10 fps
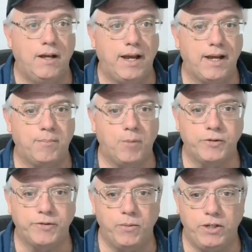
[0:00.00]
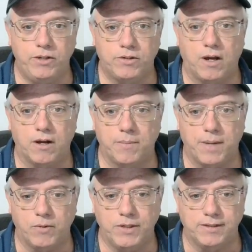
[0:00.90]
And mostly we do talk
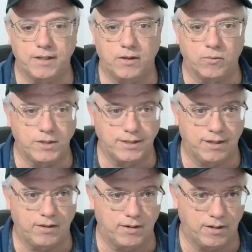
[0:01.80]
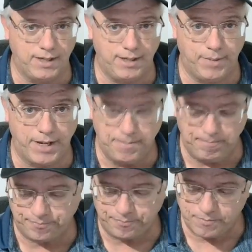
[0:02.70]
about reselling, reselling on eBay
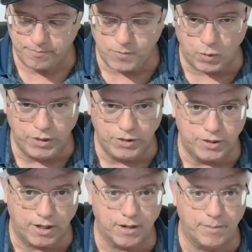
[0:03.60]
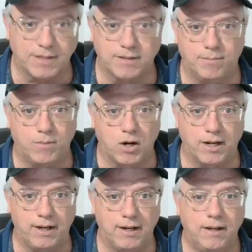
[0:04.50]
we do talk about some
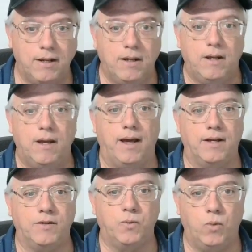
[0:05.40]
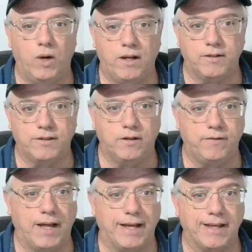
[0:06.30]
marketing as well. So if
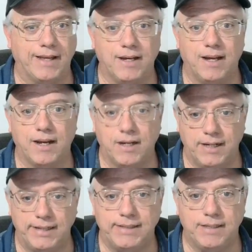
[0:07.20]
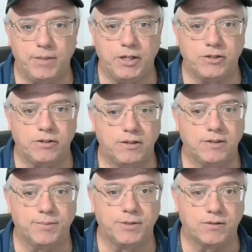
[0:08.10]
you like that kind of content, make sure to
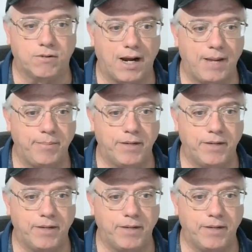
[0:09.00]
subscribe.